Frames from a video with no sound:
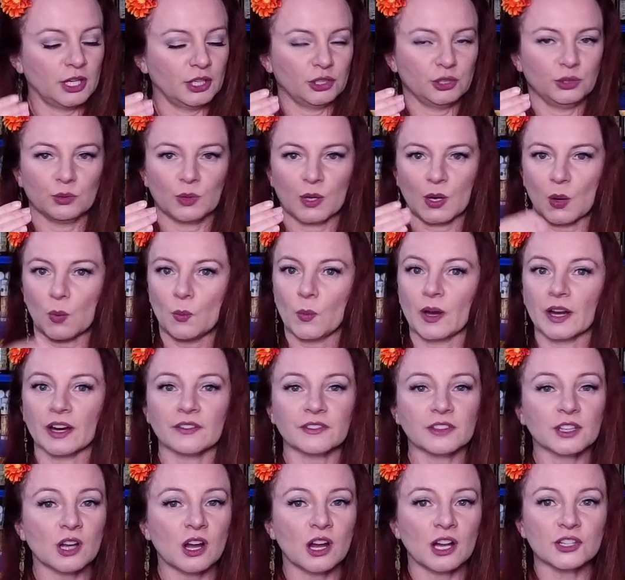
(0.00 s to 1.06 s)
you are aware of
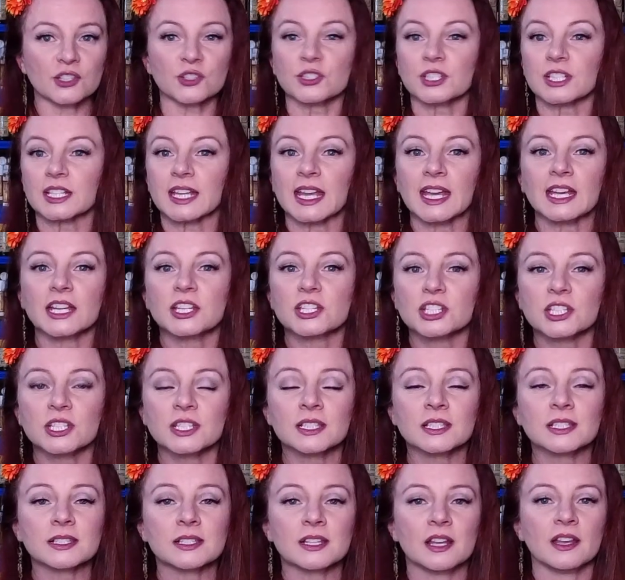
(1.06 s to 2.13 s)
the
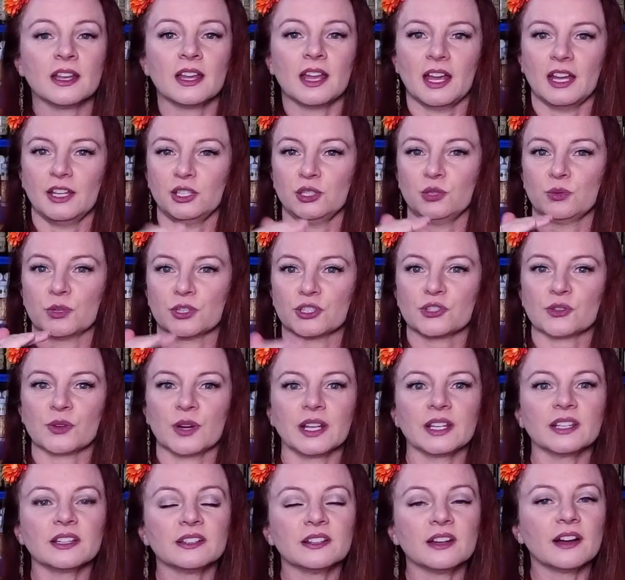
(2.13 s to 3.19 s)
contraindications and you are
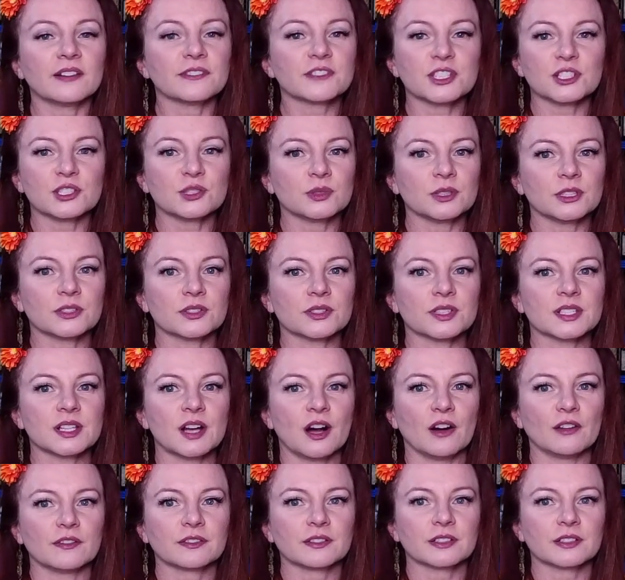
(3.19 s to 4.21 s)
trained enough to do it yourself,